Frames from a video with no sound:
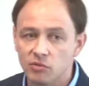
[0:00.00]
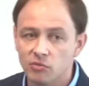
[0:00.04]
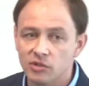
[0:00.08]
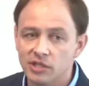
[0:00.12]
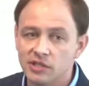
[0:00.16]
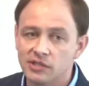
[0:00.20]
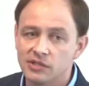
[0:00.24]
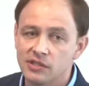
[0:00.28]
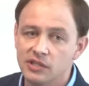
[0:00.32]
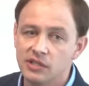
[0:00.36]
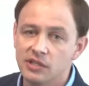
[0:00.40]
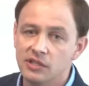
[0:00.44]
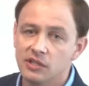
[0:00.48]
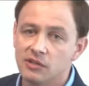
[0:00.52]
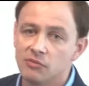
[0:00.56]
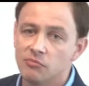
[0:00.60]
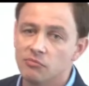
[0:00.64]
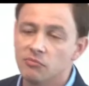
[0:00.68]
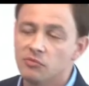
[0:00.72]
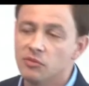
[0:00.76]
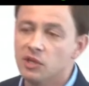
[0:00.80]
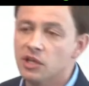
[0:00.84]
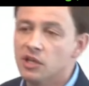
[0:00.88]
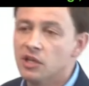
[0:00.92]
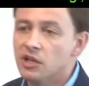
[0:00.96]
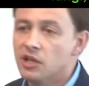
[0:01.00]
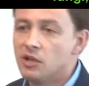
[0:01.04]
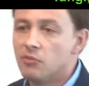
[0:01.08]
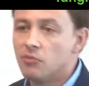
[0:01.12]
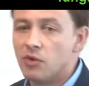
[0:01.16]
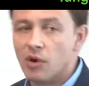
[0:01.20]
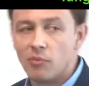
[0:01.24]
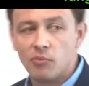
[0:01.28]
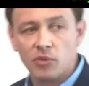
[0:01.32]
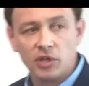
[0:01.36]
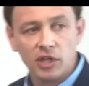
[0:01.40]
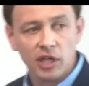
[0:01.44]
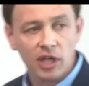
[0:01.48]
We see them
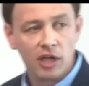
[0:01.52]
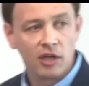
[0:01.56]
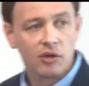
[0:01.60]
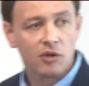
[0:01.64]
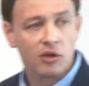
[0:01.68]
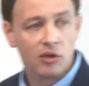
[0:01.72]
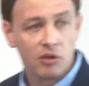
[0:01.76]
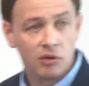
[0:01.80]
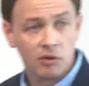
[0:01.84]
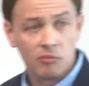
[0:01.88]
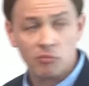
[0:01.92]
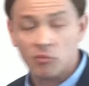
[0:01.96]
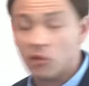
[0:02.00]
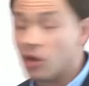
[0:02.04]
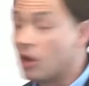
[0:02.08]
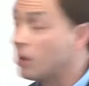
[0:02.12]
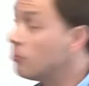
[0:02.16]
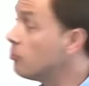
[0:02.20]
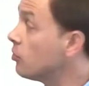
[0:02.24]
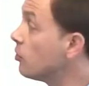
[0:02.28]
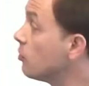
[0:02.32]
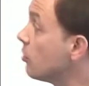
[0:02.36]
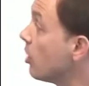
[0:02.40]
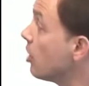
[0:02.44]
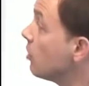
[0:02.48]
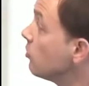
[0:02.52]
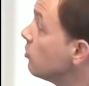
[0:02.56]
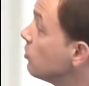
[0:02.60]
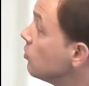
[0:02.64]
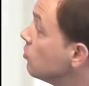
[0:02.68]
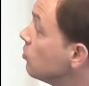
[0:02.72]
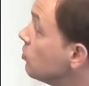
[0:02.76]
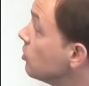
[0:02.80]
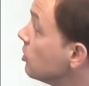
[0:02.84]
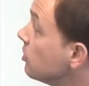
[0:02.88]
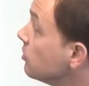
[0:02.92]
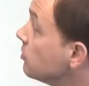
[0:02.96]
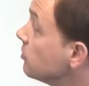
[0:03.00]
popping out, um, up around the
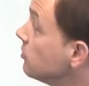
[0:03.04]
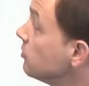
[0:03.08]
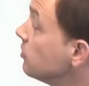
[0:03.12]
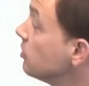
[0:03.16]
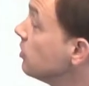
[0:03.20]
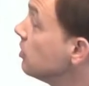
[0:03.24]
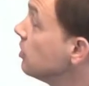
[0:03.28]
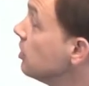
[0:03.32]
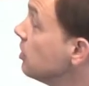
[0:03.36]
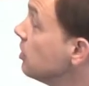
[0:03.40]
world